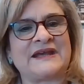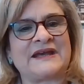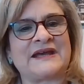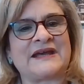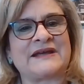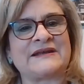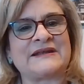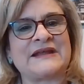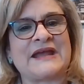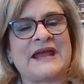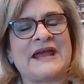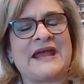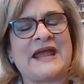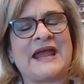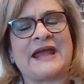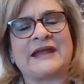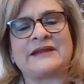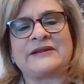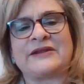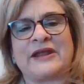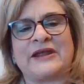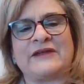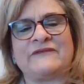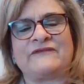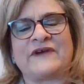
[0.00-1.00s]
Yeah.
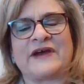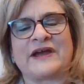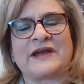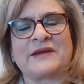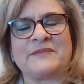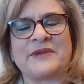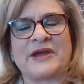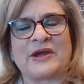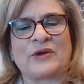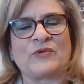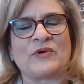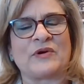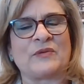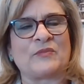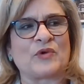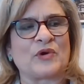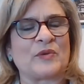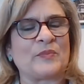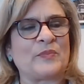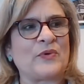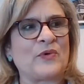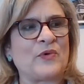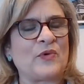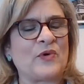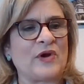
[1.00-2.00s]
And if I can make one
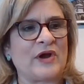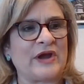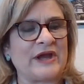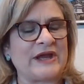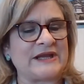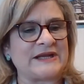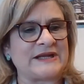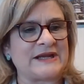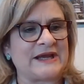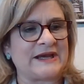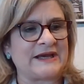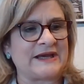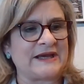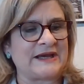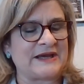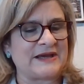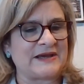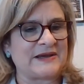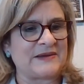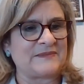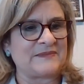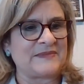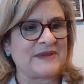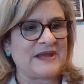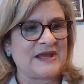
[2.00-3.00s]
more point,
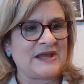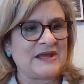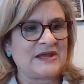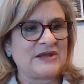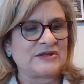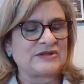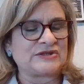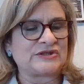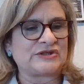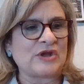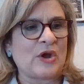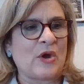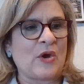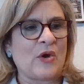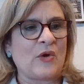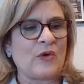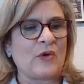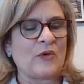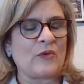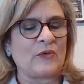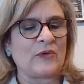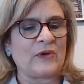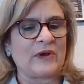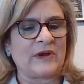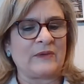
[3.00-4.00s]

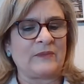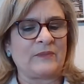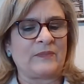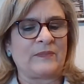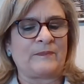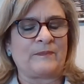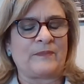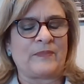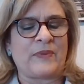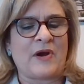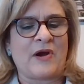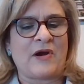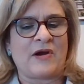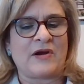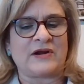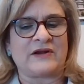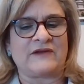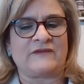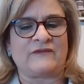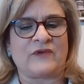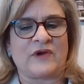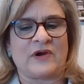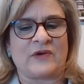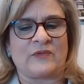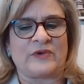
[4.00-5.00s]
so part
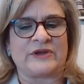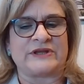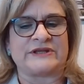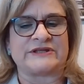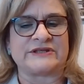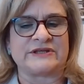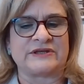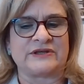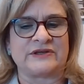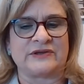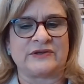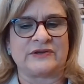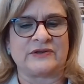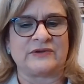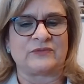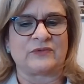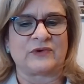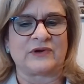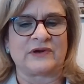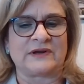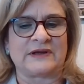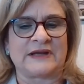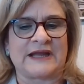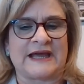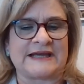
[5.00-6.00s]
of what we do,
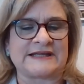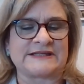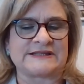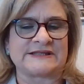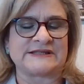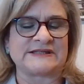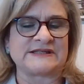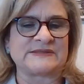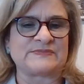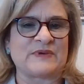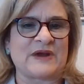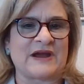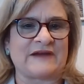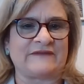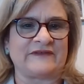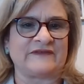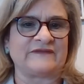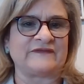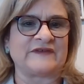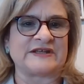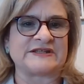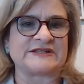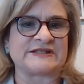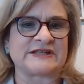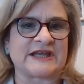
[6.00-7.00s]
we're a licensed private
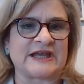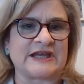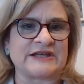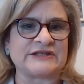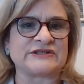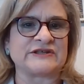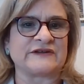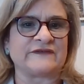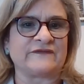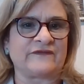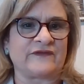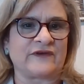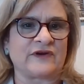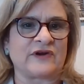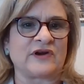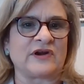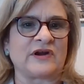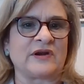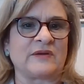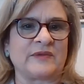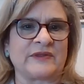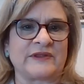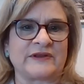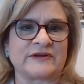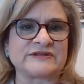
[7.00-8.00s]
investigation
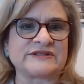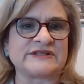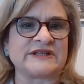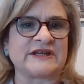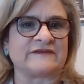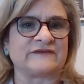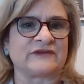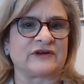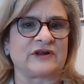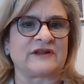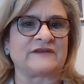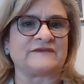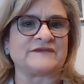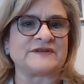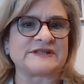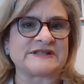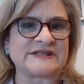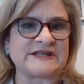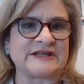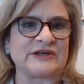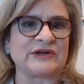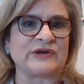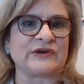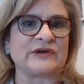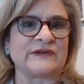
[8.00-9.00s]
firm, and there's several of us
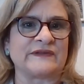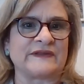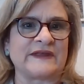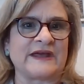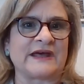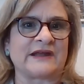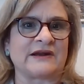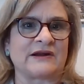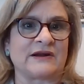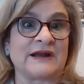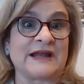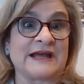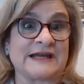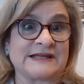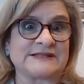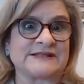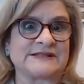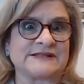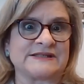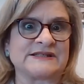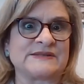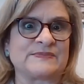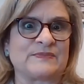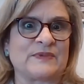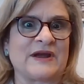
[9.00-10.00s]
here that are
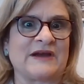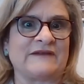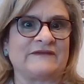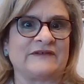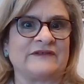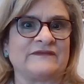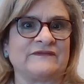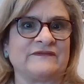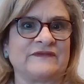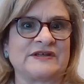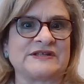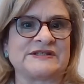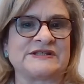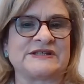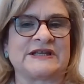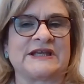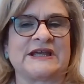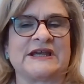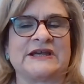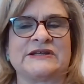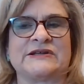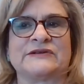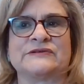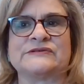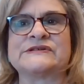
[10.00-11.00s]
licensed private
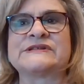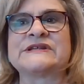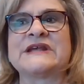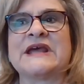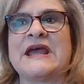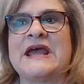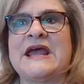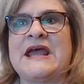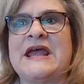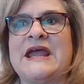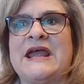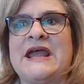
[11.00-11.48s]
investigators.